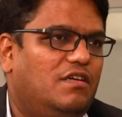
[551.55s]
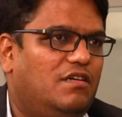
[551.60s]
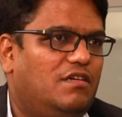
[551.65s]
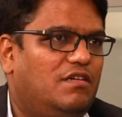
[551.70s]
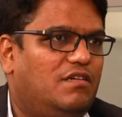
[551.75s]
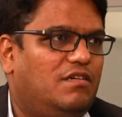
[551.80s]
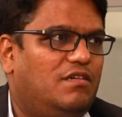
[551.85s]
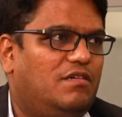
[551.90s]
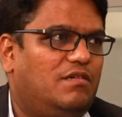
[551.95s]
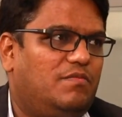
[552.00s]

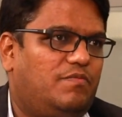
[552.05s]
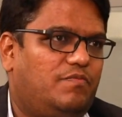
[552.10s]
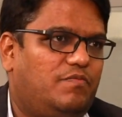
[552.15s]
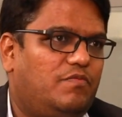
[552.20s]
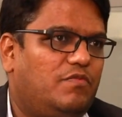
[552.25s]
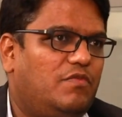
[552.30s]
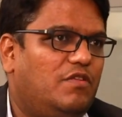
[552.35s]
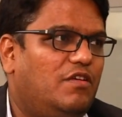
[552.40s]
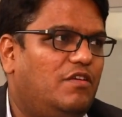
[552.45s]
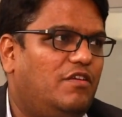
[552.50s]

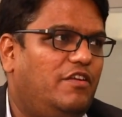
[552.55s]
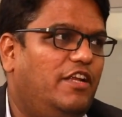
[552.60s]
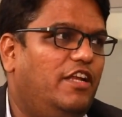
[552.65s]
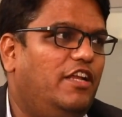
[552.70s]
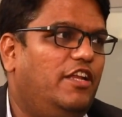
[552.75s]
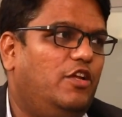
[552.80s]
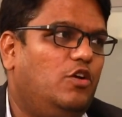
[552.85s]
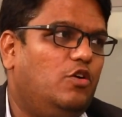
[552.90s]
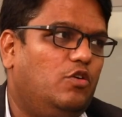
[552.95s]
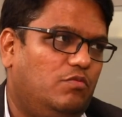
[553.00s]

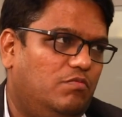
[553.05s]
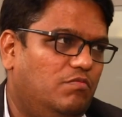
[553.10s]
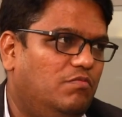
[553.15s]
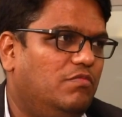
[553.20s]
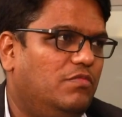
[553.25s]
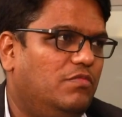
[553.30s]
really good.